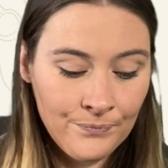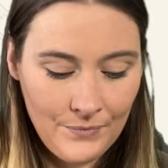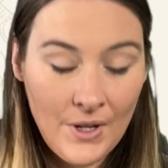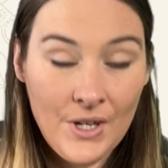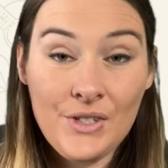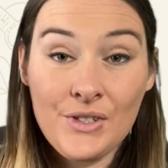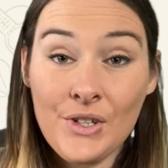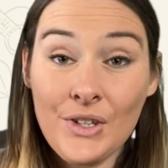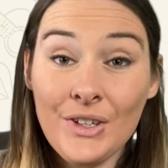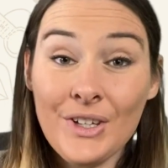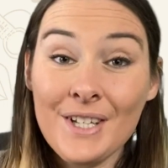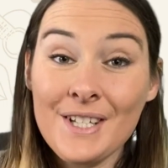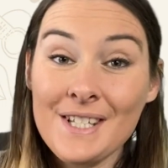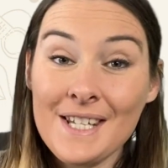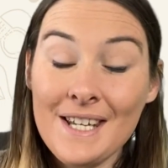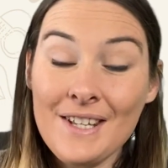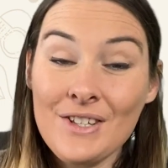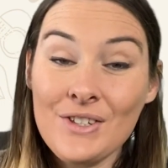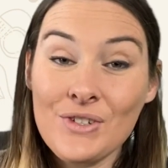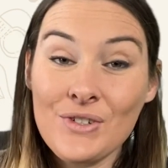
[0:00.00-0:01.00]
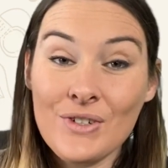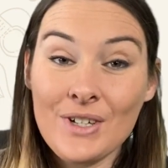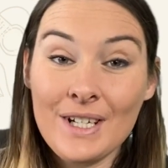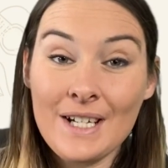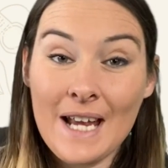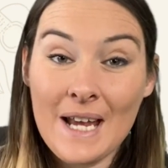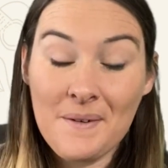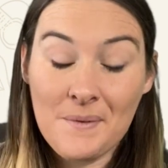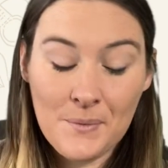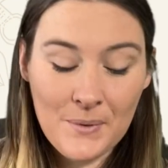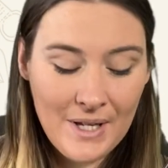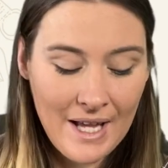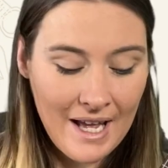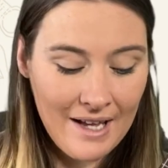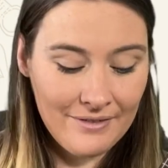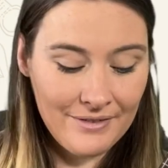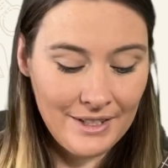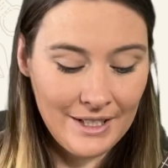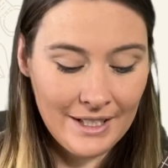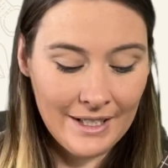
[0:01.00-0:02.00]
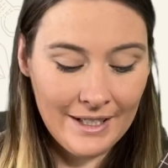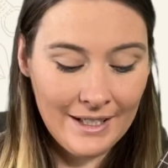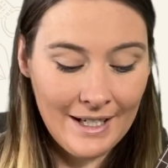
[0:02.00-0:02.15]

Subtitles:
So you can see the string names we have here